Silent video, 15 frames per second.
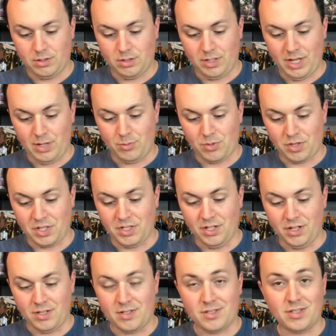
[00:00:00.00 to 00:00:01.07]
came with
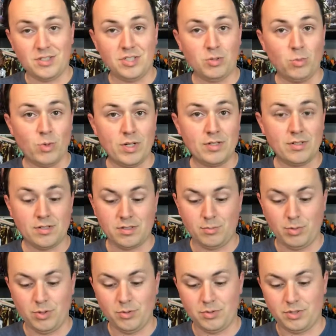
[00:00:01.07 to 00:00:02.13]
guns that she wasn't
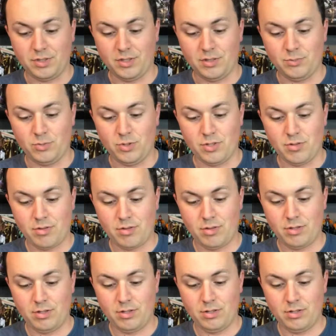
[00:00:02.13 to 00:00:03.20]
supposed to come with.
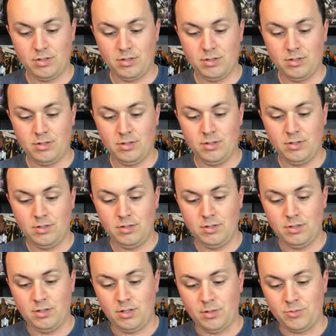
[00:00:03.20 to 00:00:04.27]

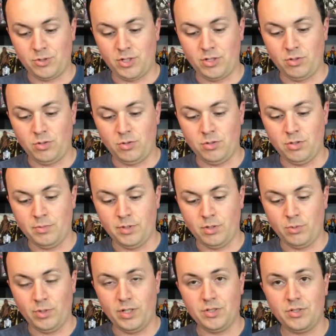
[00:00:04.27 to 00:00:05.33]
I'm trying to hold them in a
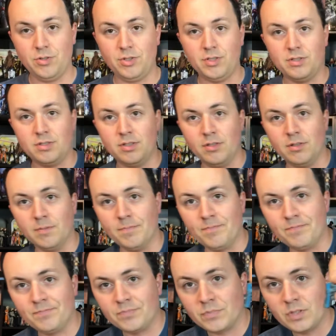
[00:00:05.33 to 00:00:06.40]
way so you can see them.
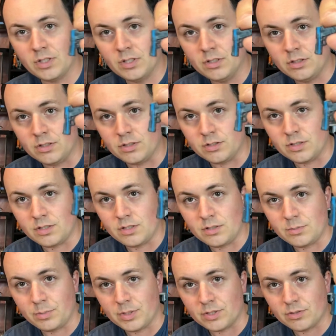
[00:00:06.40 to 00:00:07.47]
You see these
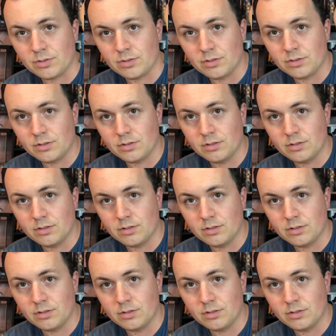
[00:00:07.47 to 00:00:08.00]
pistols?